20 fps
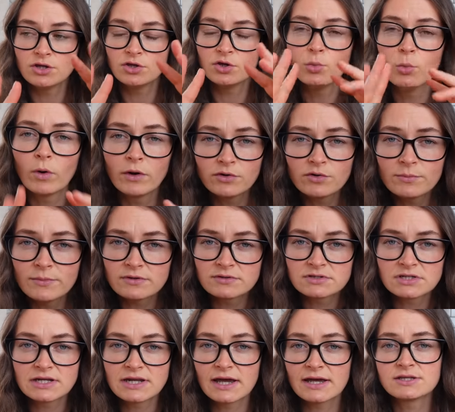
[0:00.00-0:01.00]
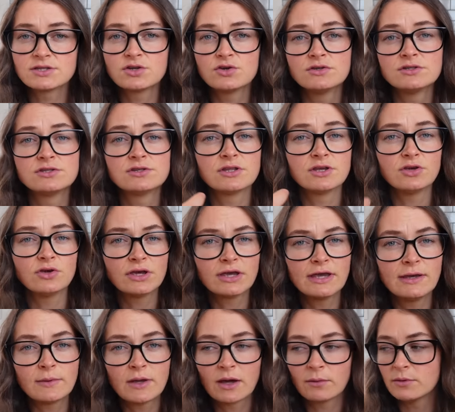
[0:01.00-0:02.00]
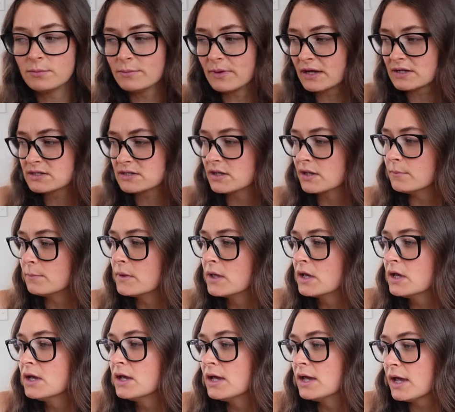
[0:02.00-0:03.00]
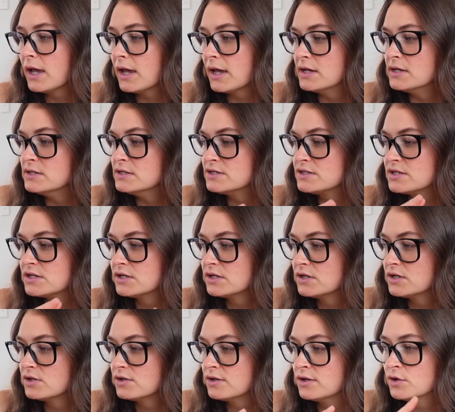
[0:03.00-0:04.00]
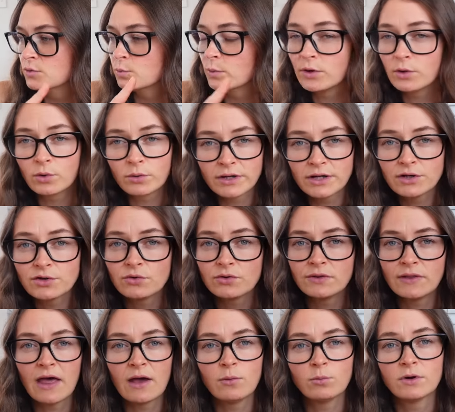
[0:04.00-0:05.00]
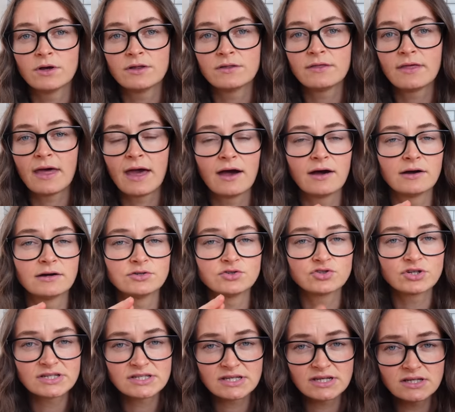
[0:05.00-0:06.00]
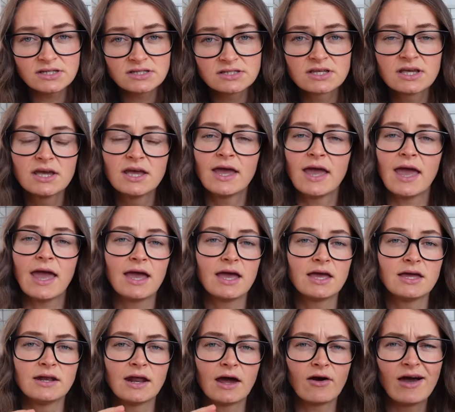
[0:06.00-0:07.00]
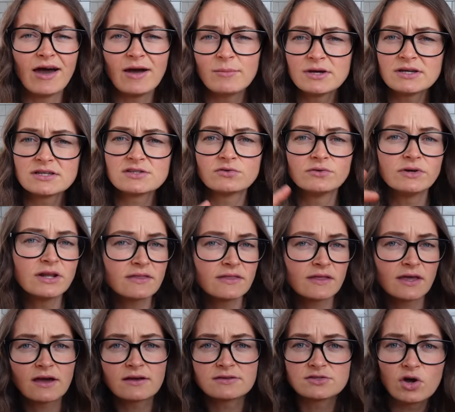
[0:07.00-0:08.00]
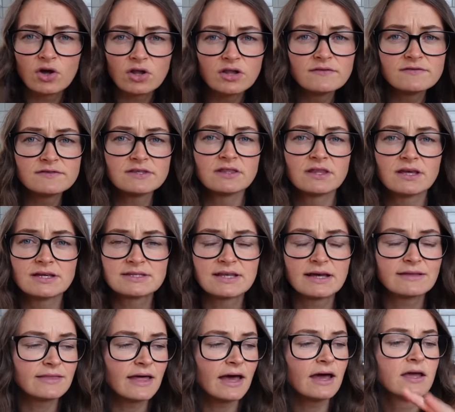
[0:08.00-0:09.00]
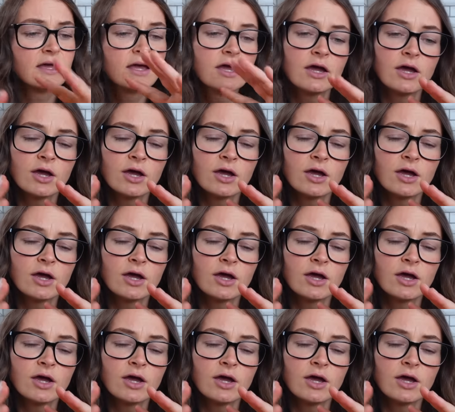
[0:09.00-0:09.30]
You want your meals to taste good so that you keep coming back to them. And we're already doing that with our dressings and our hummus or anything else, olives and things like that.